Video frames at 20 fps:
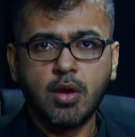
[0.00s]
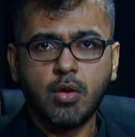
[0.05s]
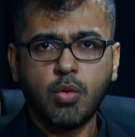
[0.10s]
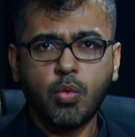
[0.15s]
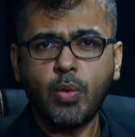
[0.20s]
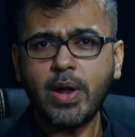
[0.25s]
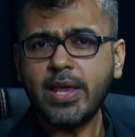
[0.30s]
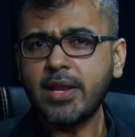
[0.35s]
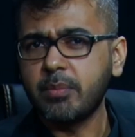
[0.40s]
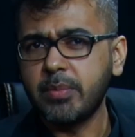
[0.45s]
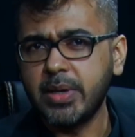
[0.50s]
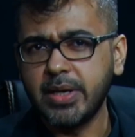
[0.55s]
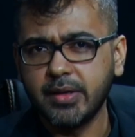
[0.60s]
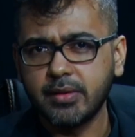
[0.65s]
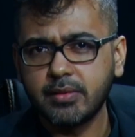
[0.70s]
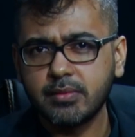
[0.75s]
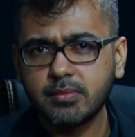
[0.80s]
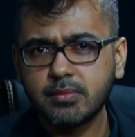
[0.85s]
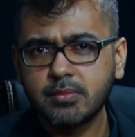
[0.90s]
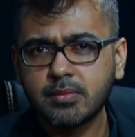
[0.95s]
Wait a minute.
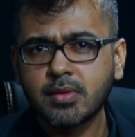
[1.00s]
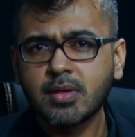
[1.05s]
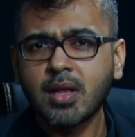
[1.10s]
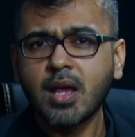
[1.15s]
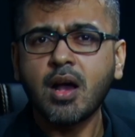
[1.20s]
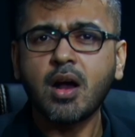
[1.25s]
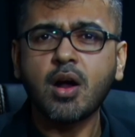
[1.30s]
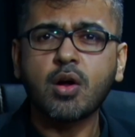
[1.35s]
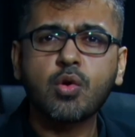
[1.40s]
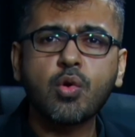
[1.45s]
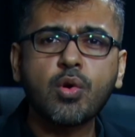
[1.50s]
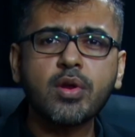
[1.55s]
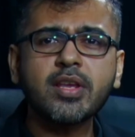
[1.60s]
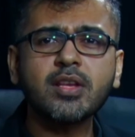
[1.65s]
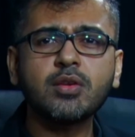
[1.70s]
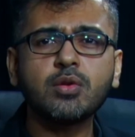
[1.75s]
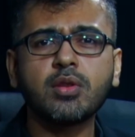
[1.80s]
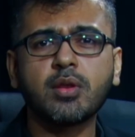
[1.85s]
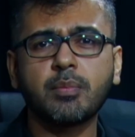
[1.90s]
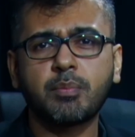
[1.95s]
According
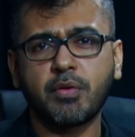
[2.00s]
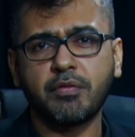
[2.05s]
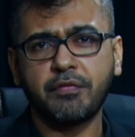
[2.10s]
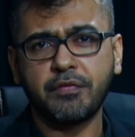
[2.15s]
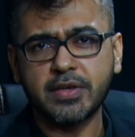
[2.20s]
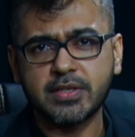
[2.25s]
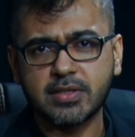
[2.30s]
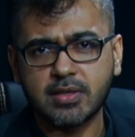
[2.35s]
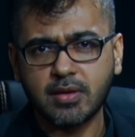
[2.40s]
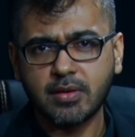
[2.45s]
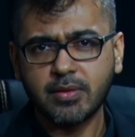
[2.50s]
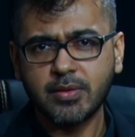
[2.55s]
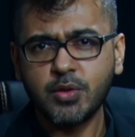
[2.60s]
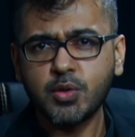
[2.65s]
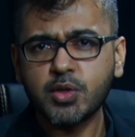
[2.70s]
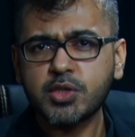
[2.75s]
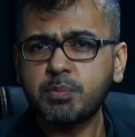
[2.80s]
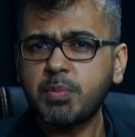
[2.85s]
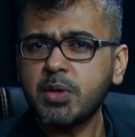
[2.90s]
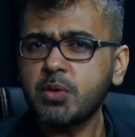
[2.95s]
to the professor,
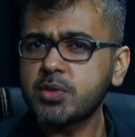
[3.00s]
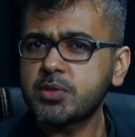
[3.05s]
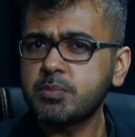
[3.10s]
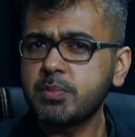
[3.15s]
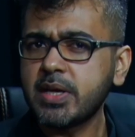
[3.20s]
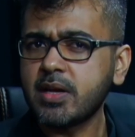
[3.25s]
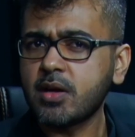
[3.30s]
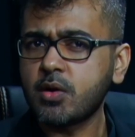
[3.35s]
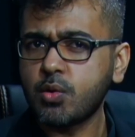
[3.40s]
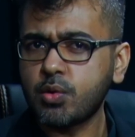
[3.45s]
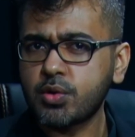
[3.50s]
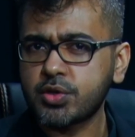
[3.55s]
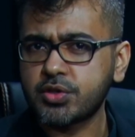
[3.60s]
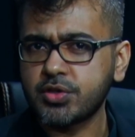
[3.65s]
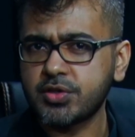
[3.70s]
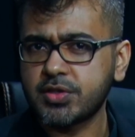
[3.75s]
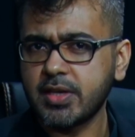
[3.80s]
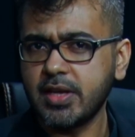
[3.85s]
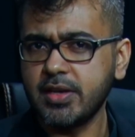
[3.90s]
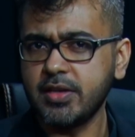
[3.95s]
USP was being
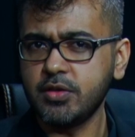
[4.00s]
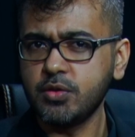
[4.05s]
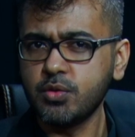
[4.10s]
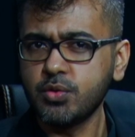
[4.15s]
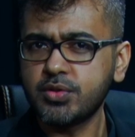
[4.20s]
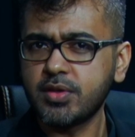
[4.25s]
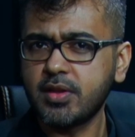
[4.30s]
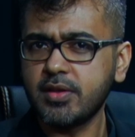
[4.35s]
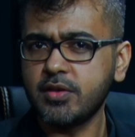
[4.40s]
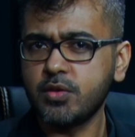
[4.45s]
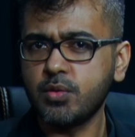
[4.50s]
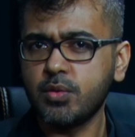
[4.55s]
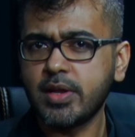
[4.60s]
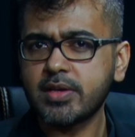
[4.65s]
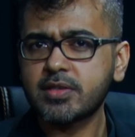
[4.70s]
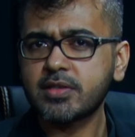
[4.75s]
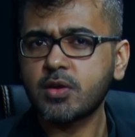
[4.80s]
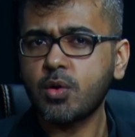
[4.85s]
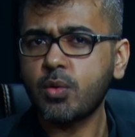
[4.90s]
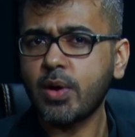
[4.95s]
cautious and used the
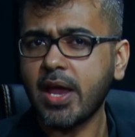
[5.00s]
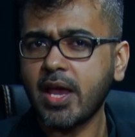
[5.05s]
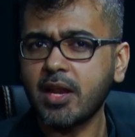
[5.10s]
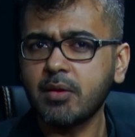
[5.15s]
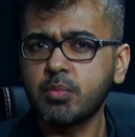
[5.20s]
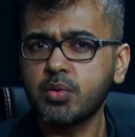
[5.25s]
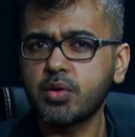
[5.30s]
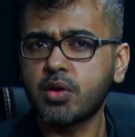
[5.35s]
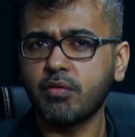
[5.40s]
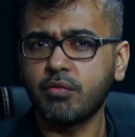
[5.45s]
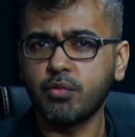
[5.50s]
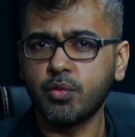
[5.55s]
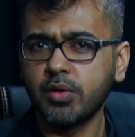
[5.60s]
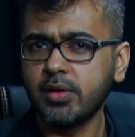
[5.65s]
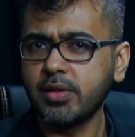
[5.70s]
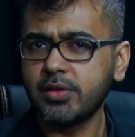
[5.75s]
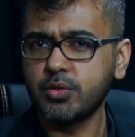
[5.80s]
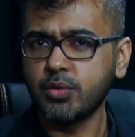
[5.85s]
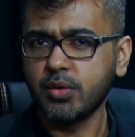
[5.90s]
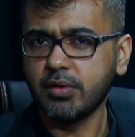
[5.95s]
UNESCO Handbook of
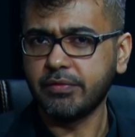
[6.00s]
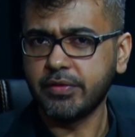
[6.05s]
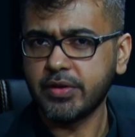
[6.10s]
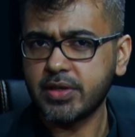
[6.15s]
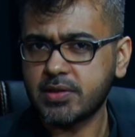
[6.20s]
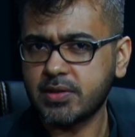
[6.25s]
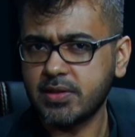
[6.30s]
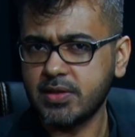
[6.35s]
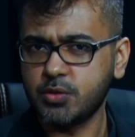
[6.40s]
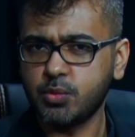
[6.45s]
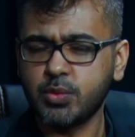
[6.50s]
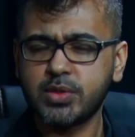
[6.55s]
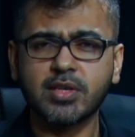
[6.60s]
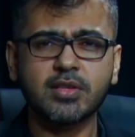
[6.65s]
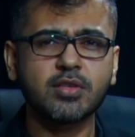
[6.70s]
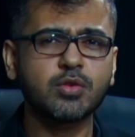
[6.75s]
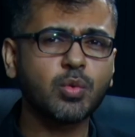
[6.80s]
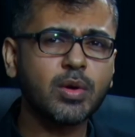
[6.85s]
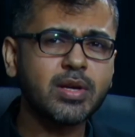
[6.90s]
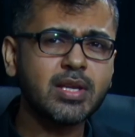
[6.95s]
World Universities, which has
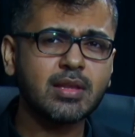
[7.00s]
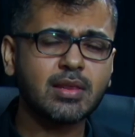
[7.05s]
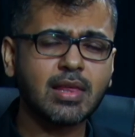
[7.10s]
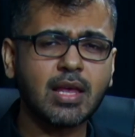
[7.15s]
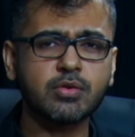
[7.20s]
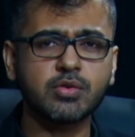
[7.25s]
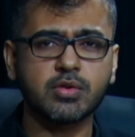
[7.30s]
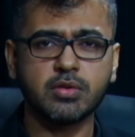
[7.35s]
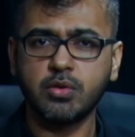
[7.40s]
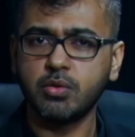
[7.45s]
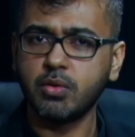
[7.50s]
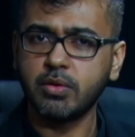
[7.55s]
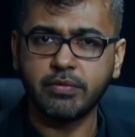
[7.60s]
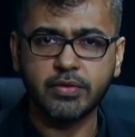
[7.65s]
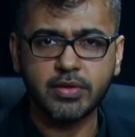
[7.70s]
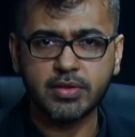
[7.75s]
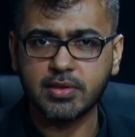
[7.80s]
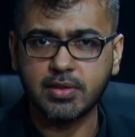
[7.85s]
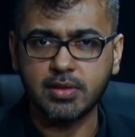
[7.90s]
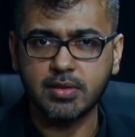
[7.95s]
20,000
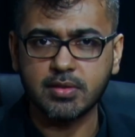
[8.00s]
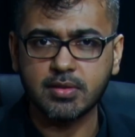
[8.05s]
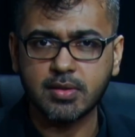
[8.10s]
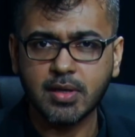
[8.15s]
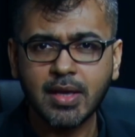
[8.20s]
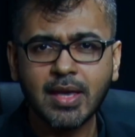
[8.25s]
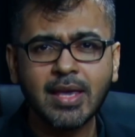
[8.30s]
universities.